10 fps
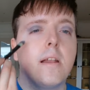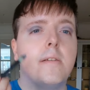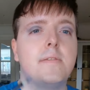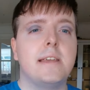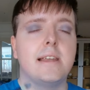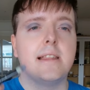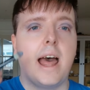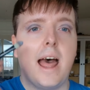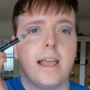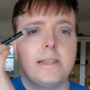Love seeing
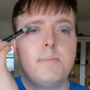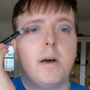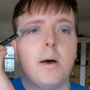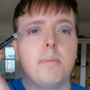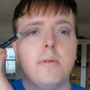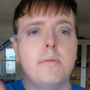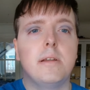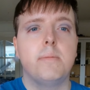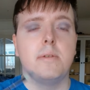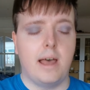the eyes pop
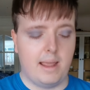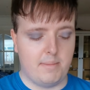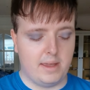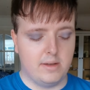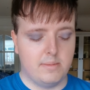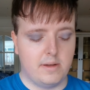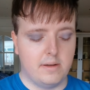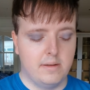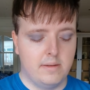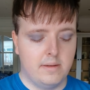when you put eye makeup
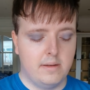on.